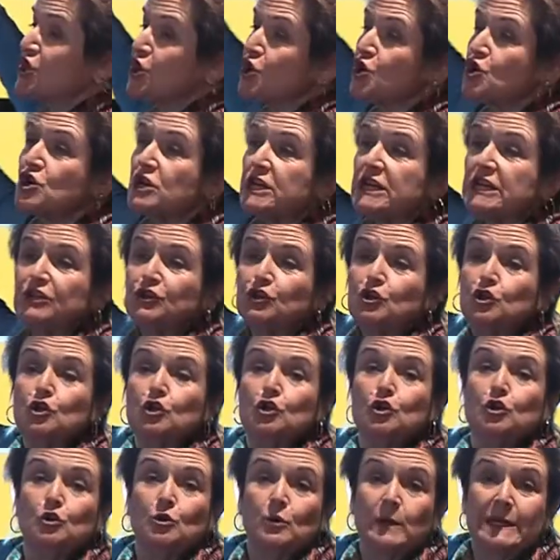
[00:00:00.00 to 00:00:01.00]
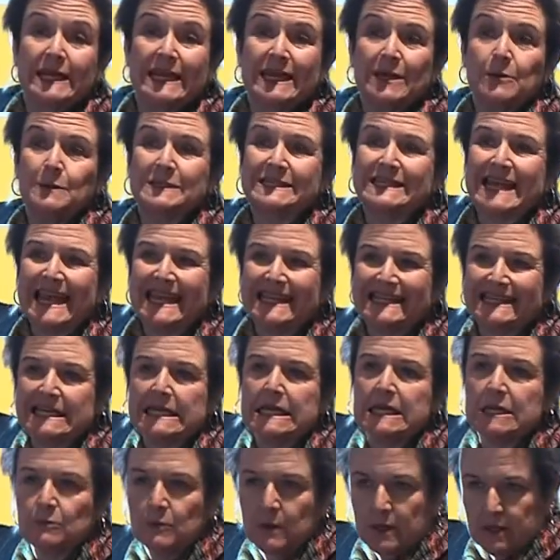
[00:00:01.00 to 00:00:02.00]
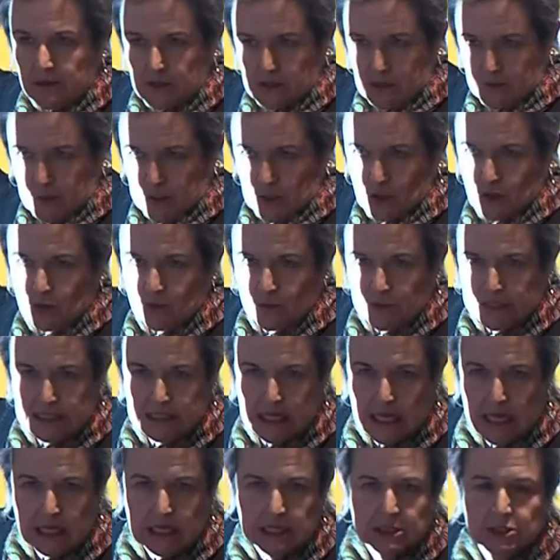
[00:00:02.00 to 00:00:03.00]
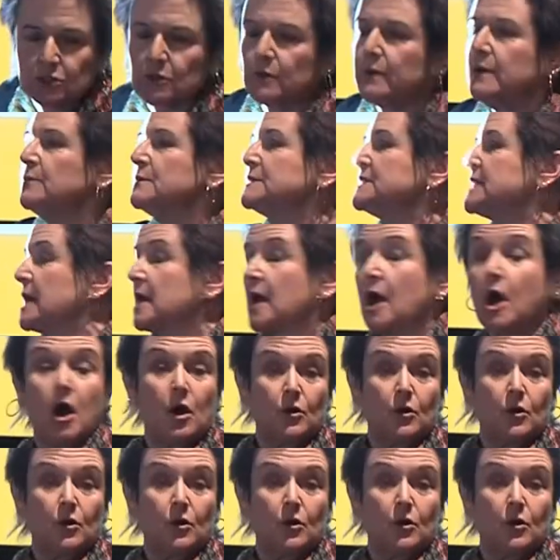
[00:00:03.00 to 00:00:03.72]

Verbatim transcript: 32 and he was 18 when this picture was taken. So he was like,